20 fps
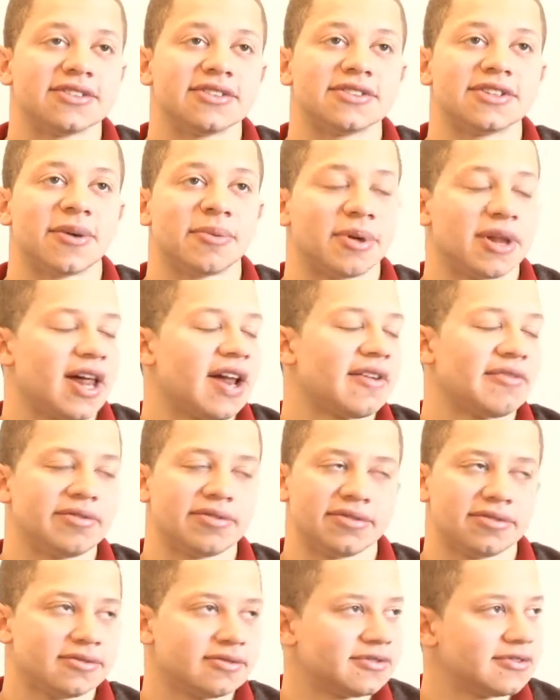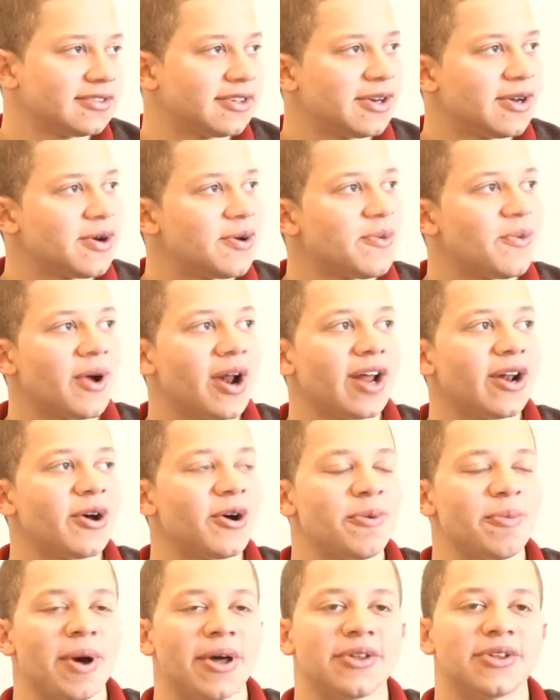Taught me a lot of what I know
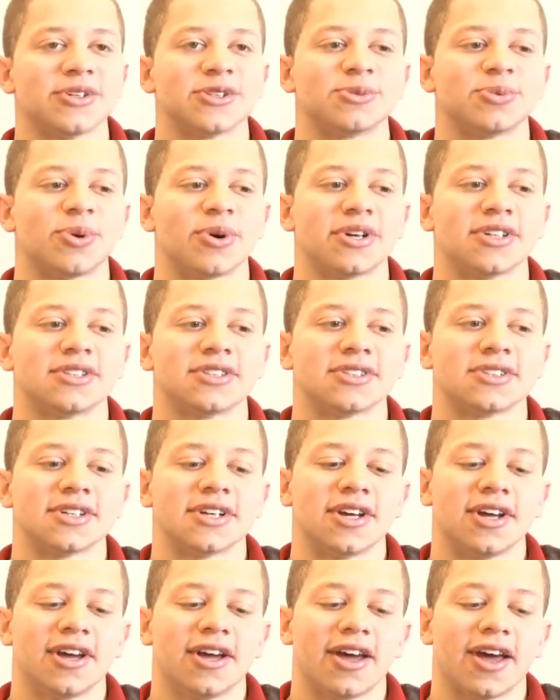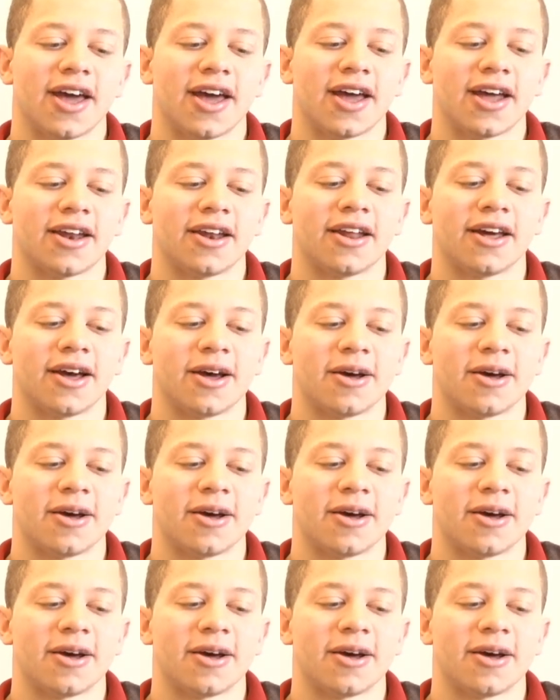about those sports. And